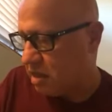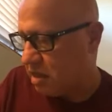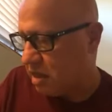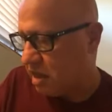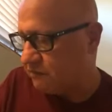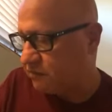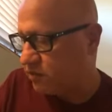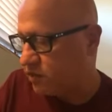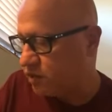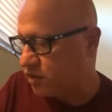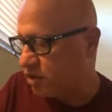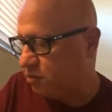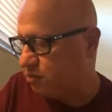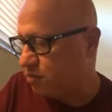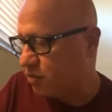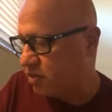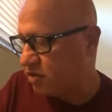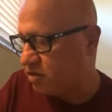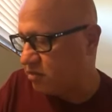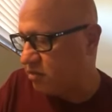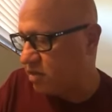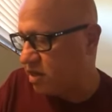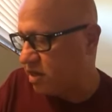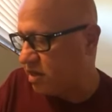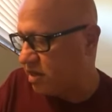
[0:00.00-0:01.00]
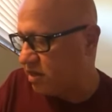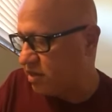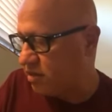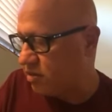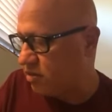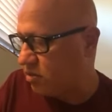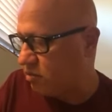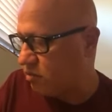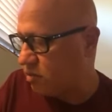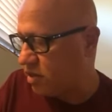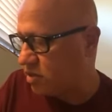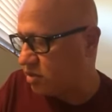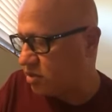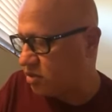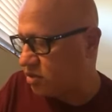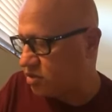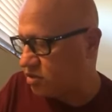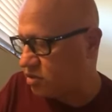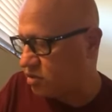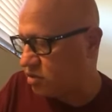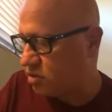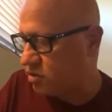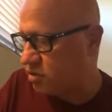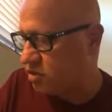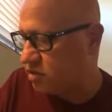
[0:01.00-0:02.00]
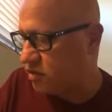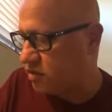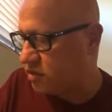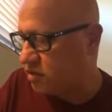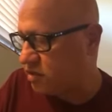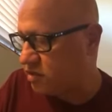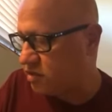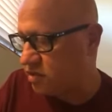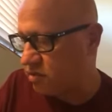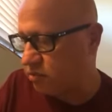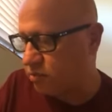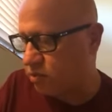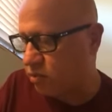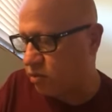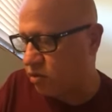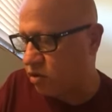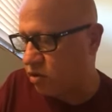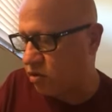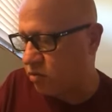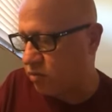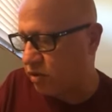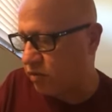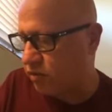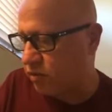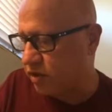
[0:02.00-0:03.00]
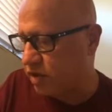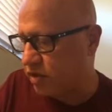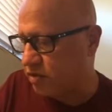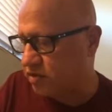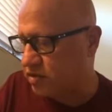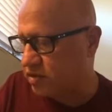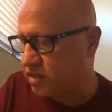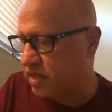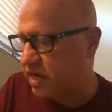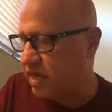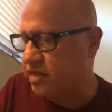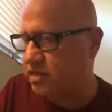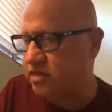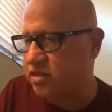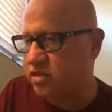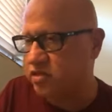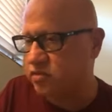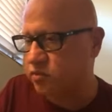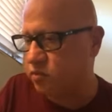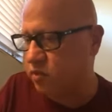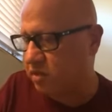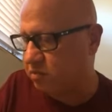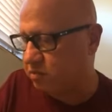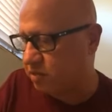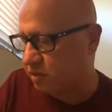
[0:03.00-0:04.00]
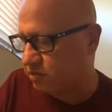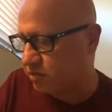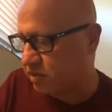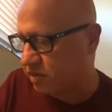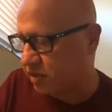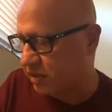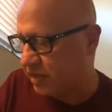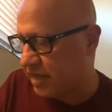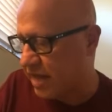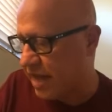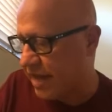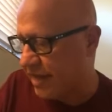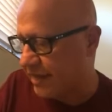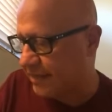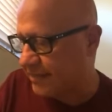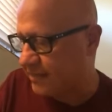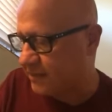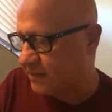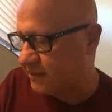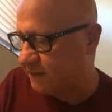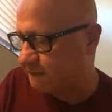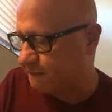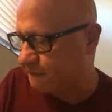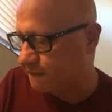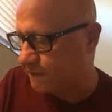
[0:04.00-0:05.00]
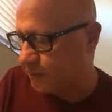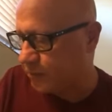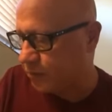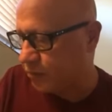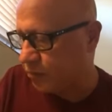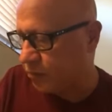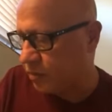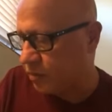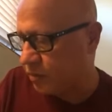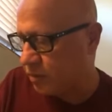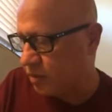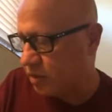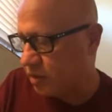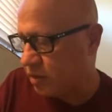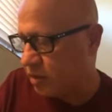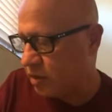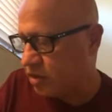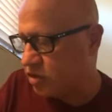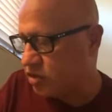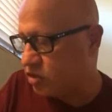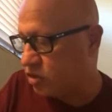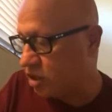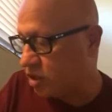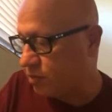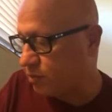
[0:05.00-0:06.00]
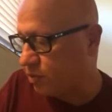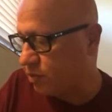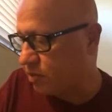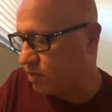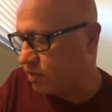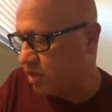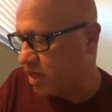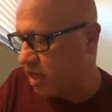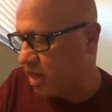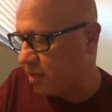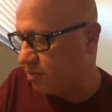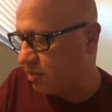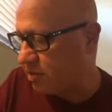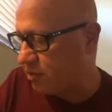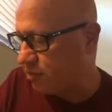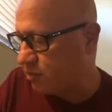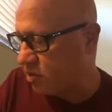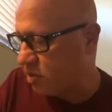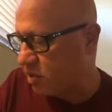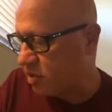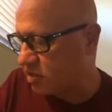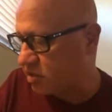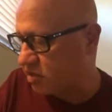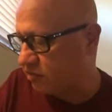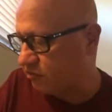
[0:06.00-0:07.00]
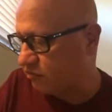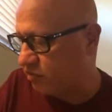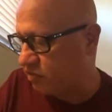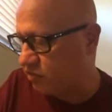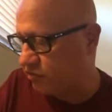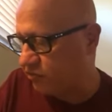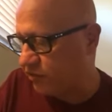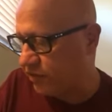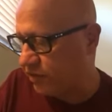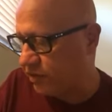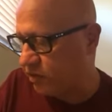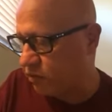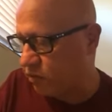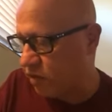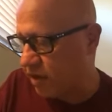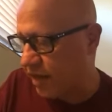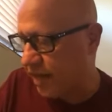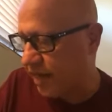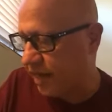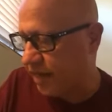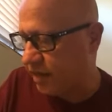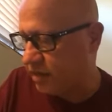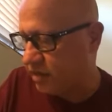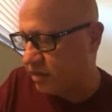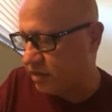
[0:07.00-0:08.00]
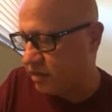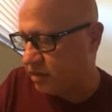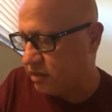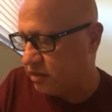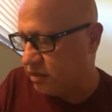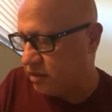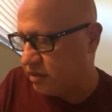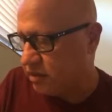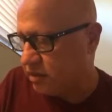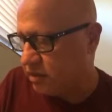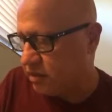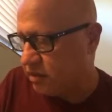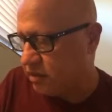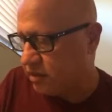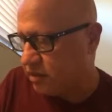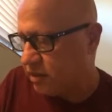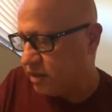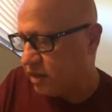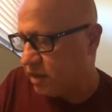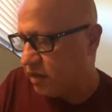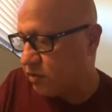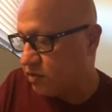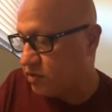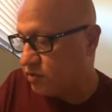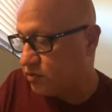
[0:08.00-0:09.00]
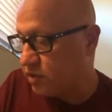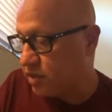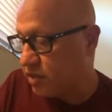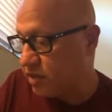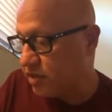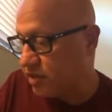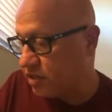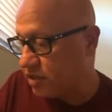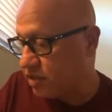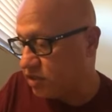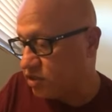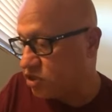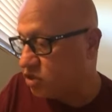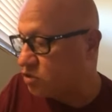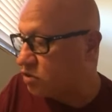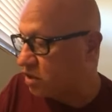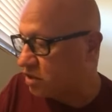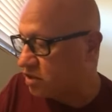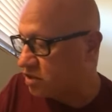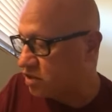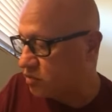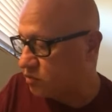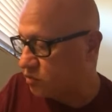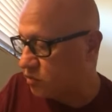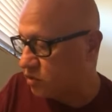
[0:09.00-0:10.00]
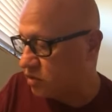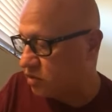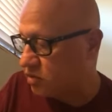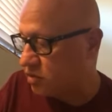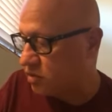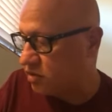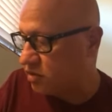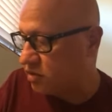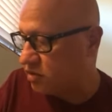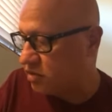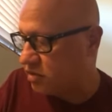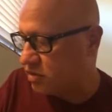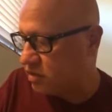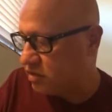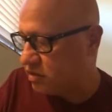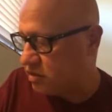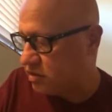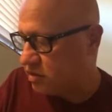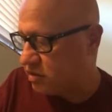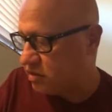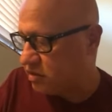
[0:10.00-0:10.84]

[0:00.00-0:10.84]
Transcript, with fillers: After she put the money in her register, she took the broom and went outside to sweep up the glass. A truck pulled up and parked a few feet away. It was one of the construction workers.